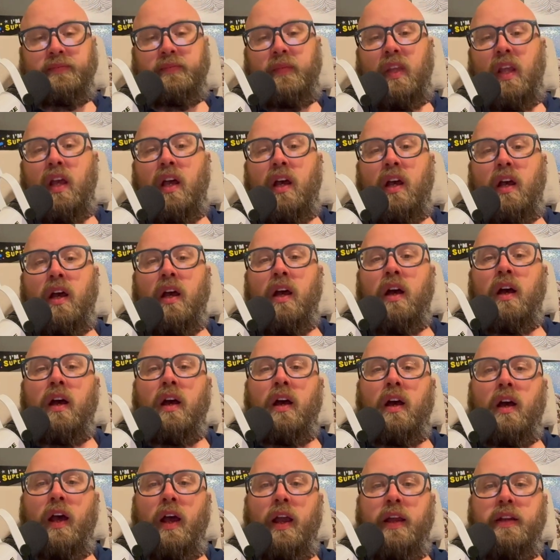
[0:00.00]

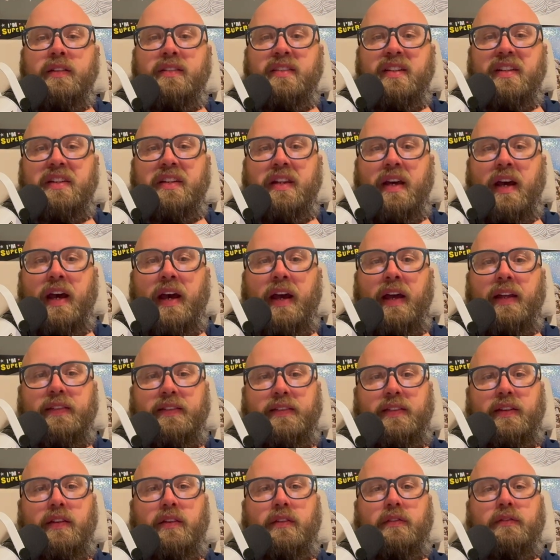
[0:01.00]
uh, I did
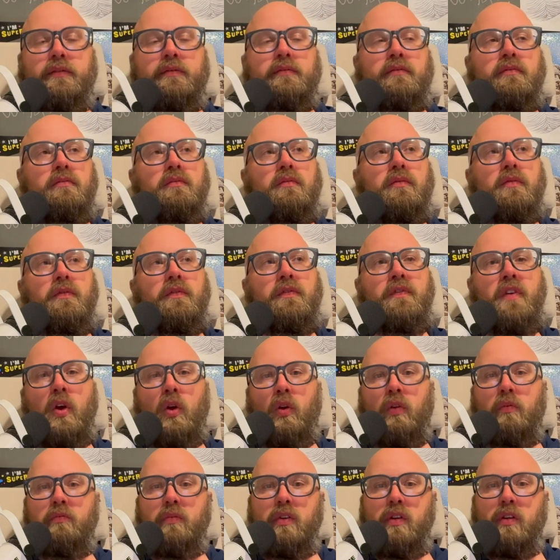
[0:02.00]
not
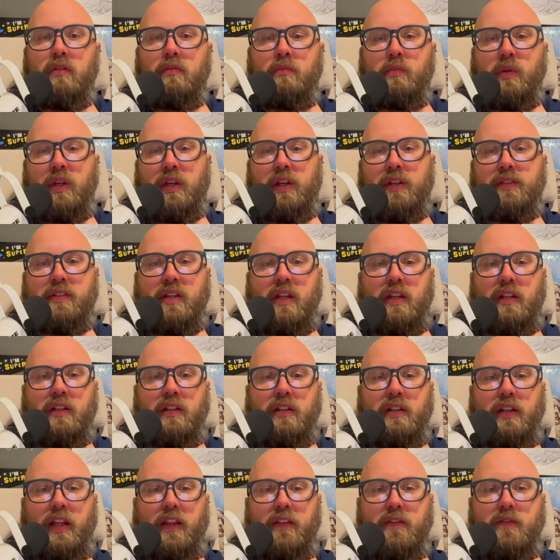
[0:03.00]
film because I
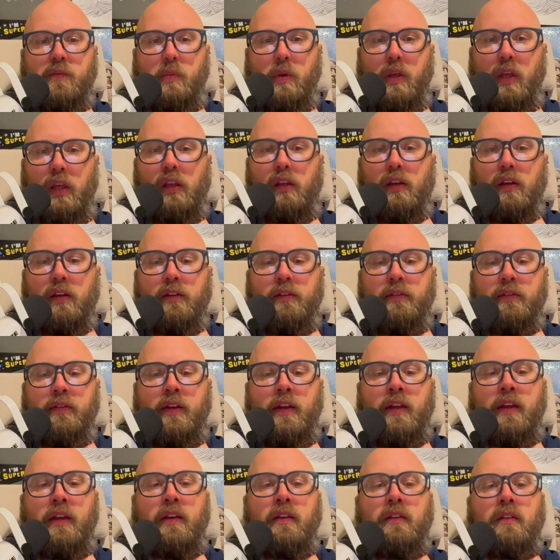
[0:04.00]
did not speak,
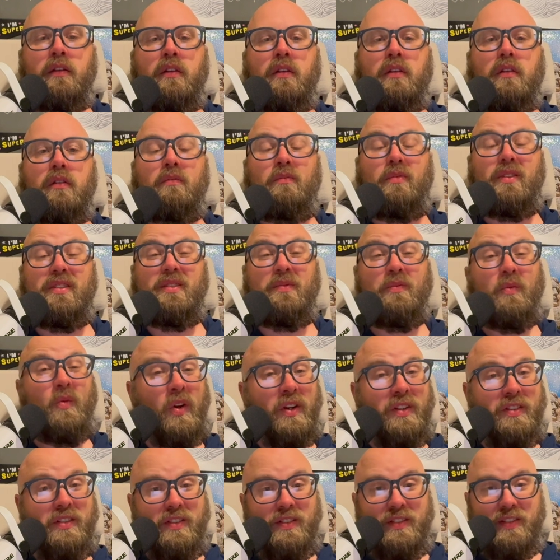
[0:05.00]
but some
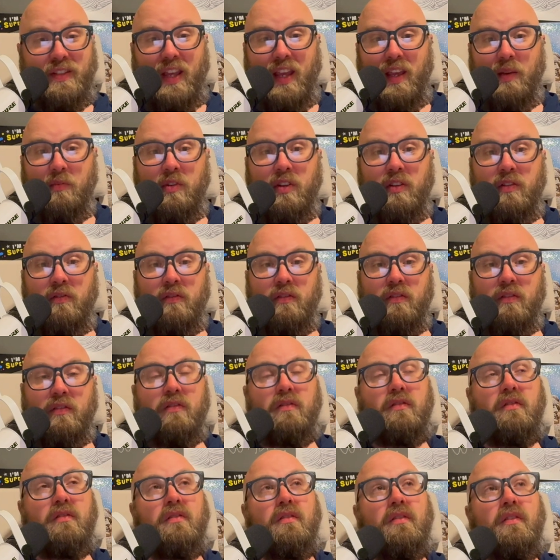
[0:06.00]
questions came in
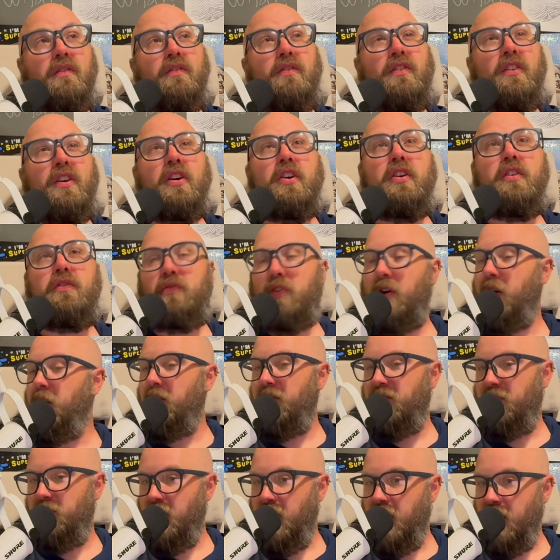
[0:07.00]
for a good friend
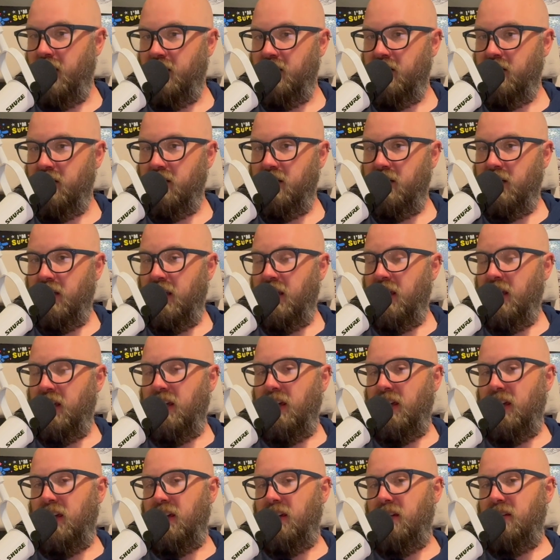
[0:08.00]
of mine
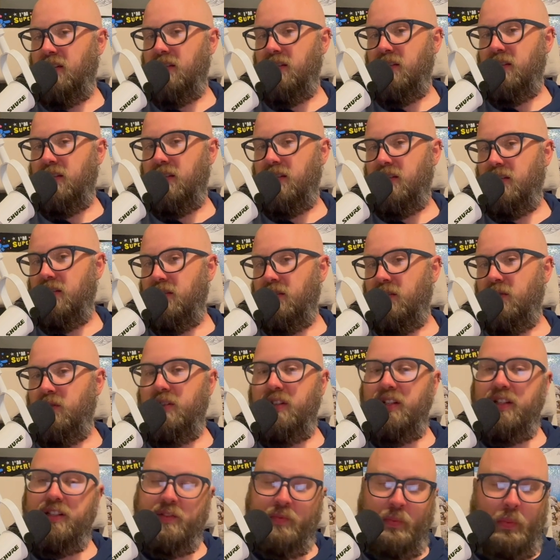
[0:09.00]
who
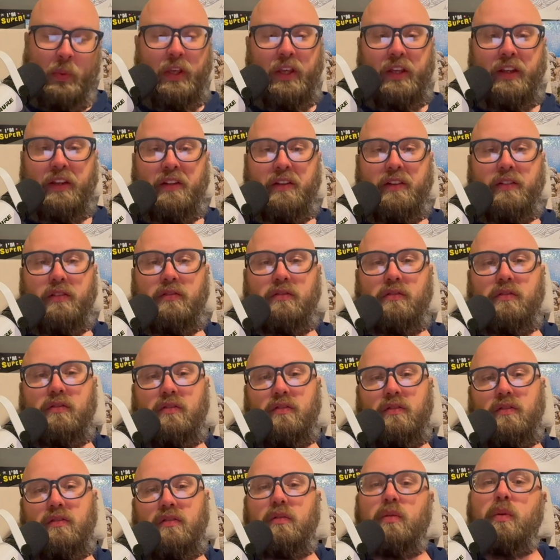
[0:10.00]
did speak,
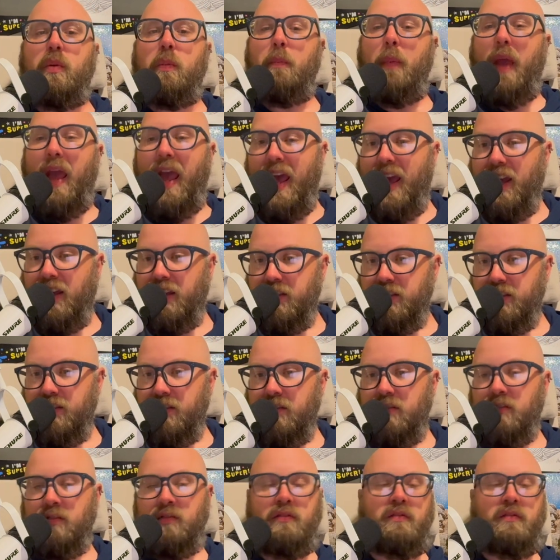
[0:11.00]
Max.